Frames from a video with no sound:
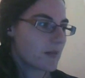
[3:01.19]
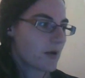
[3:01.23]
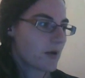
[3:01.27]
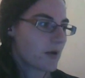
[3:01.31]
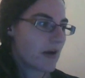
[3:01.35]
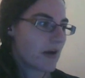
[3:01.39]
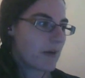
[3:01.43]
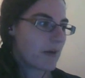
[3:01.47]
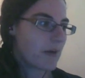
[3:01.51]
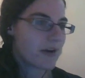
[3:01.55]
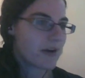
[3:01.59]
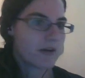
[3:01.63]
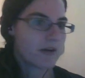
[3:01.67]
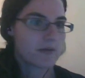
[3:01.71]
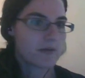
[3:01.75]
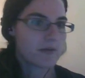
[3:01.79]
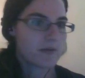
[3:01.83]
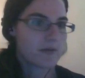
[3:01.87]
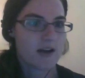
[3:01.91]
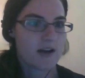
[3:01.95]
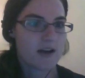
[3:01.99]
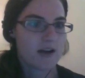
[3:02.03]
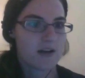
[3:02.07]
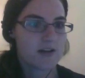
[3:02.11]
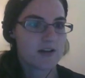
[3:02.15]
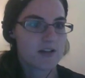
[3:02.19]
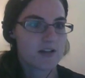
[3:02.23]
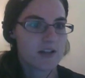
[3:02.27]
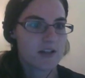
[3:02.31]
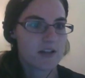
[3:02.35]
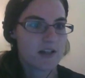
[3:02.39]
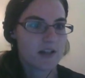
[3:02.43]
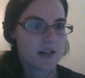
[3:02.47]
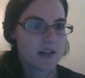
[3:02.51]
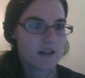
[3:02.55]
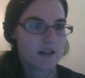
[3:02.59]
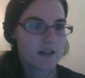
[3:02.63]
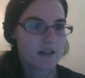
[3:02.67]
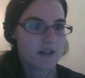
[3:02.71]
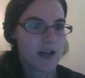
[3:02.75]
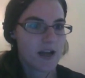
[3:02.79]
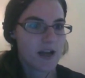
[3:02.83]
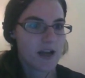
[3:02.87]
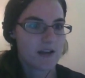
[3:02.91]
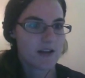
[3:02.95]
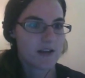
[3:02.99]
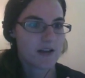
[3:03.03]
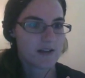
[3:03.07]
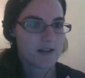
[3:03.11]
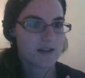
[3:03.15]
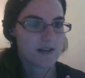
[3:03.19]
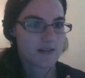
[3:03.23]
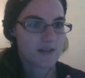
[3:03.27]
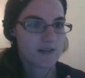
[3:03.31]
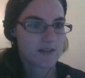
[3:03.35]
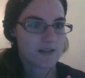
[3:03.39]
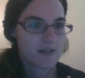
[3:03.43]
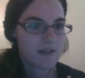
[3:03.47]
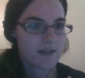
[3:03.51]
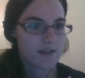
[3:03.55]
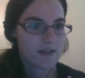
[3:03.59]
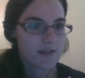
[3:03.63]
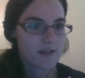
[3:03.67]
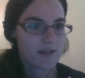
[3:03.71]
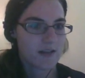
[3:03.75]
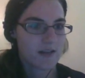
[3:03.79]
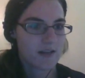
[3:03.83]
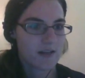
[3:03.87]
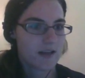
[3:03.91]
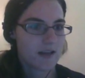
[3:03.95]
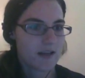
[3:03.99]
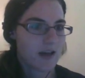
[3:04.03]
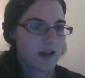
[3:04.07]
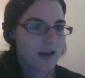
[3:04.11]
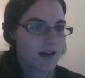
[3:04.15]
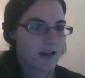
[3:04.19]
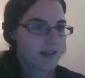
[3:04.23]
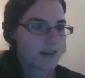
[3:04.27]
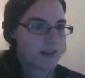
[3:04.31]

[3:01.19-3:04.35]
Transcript: parameter was 100, right? And